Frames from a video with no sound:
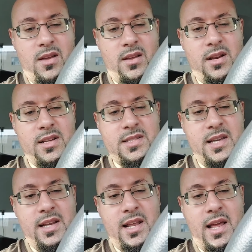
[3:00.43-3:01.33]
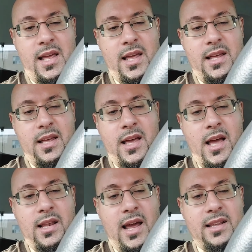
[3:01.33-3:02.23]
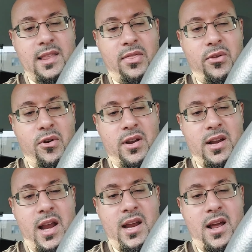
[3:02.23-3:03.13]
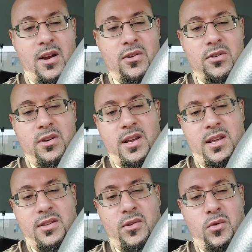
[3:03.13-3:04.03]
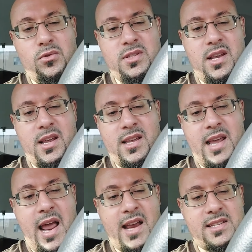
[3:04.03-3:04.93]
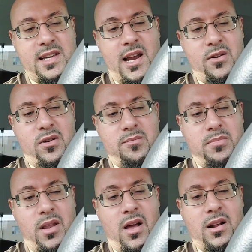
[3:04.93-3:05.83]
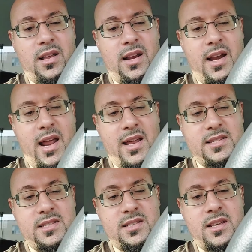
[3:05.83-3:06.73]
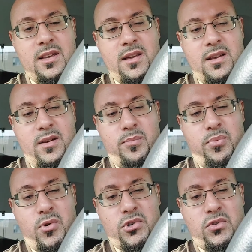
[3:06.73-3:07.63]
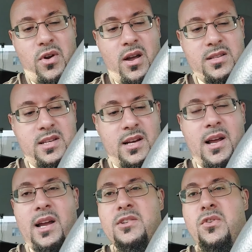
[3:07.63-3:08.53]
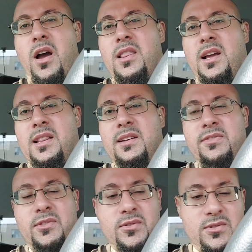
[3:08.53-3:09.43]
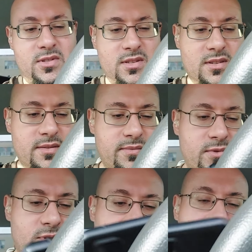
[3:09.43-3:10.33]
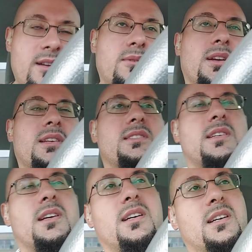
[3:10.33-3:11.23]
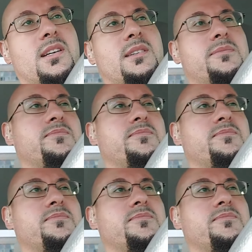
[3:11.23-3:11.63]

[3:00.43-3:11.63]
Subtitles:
And it said, like the 3800, it used a cast iron block and heads, push rods, and hydraulic lifters. So, anyways, I